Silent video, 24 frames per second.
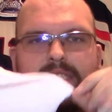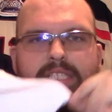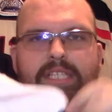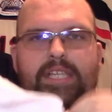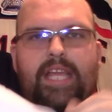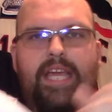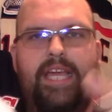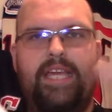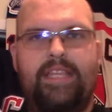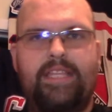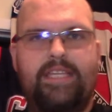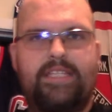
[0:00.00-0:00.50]

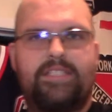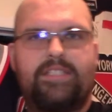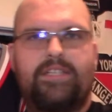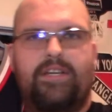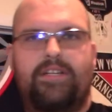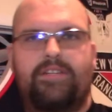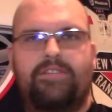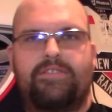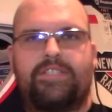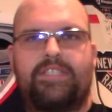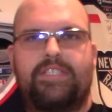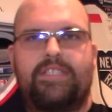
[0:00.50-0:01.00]
lay this
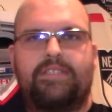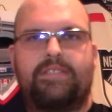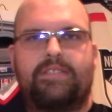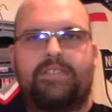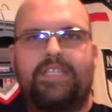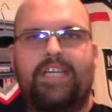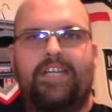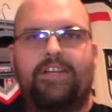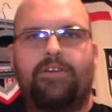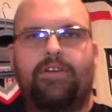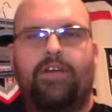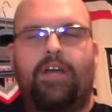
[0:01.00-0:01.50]
on your
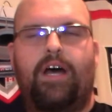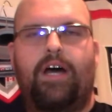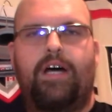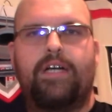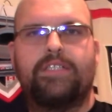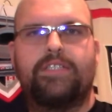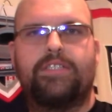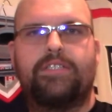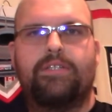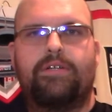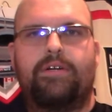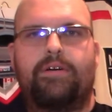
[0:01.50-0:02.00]
center
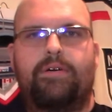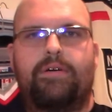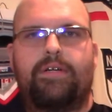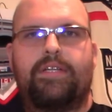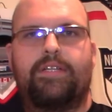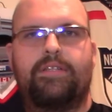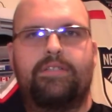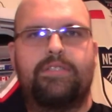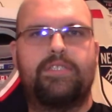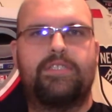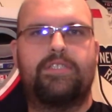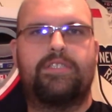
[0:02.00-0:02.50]
console
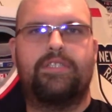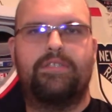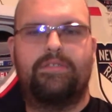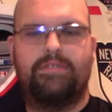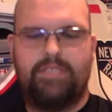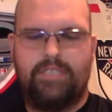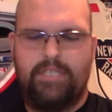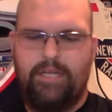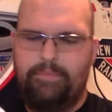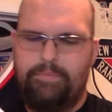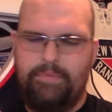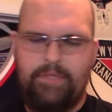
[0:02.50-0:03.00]
and you just do
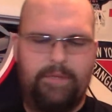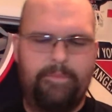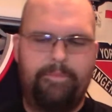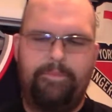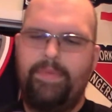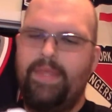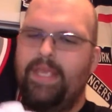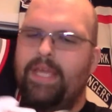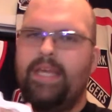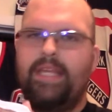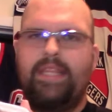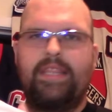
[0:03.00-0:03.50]
something.
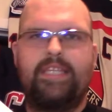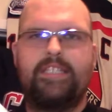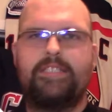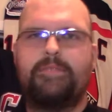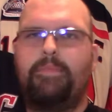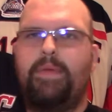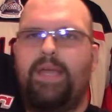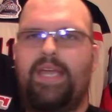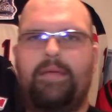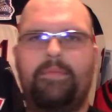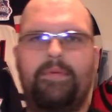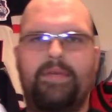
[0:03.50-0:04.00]
This
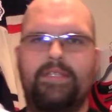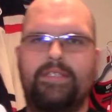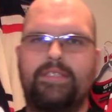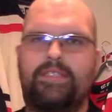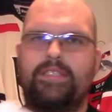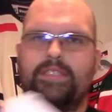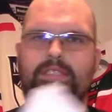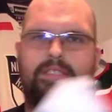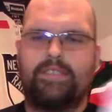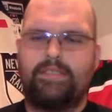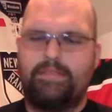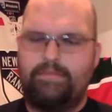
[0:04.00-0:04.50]
baby is
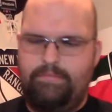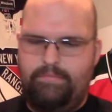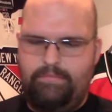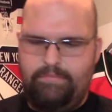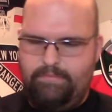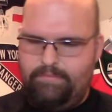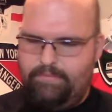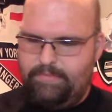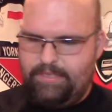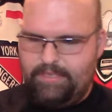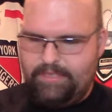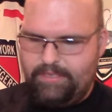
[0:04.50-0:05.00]
just
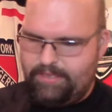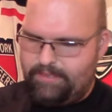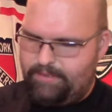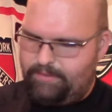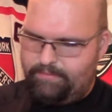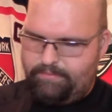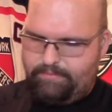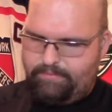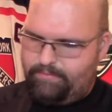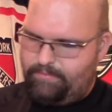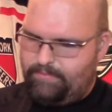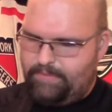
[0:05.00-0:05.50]

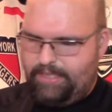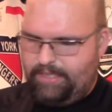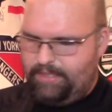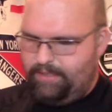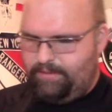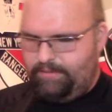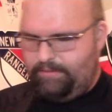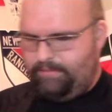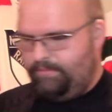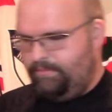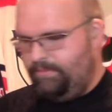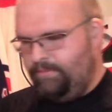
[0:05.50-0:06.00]
just
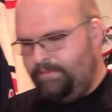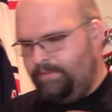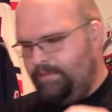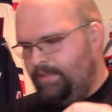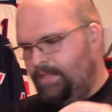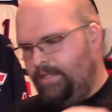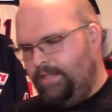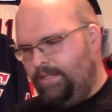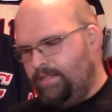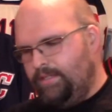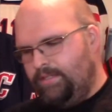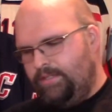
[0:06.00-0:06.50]
getting
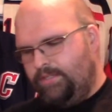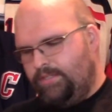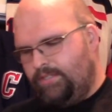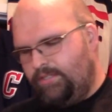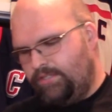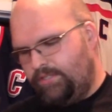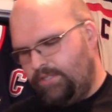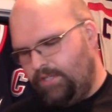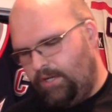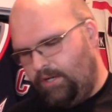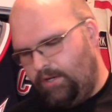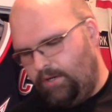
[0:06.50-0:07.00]

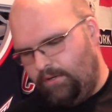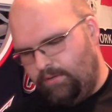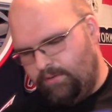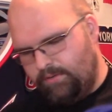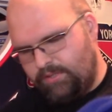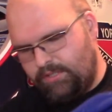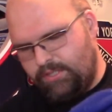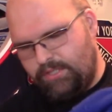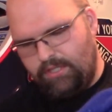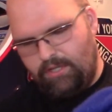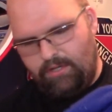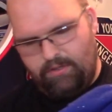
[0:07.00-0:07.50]
so
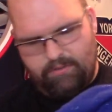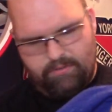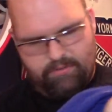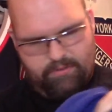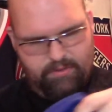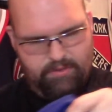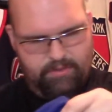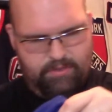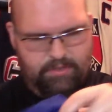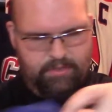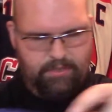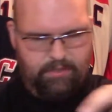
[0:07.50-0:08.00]
so
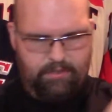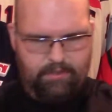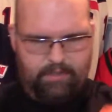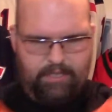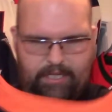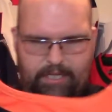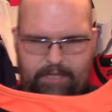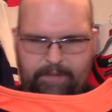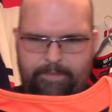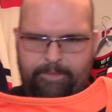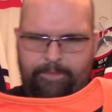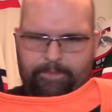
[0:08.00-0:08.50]

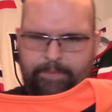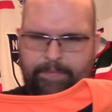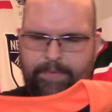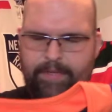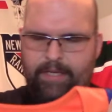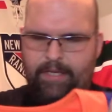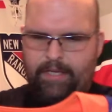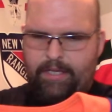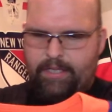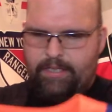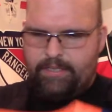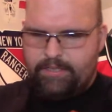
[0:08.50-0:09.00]
dirty.
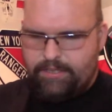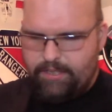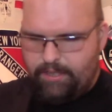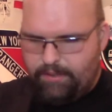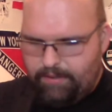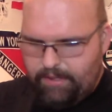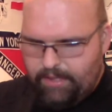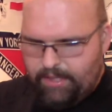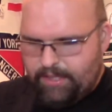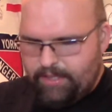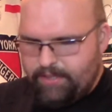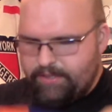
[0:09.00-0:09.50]

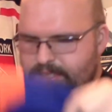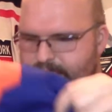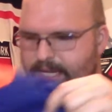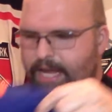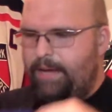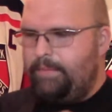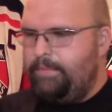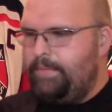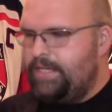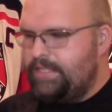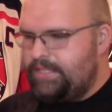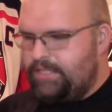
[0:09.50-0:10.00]
So there's
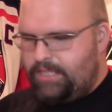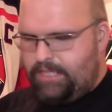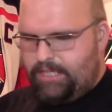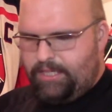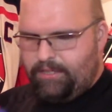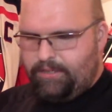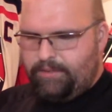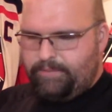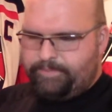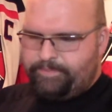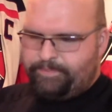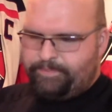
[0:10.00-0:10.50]
not much here.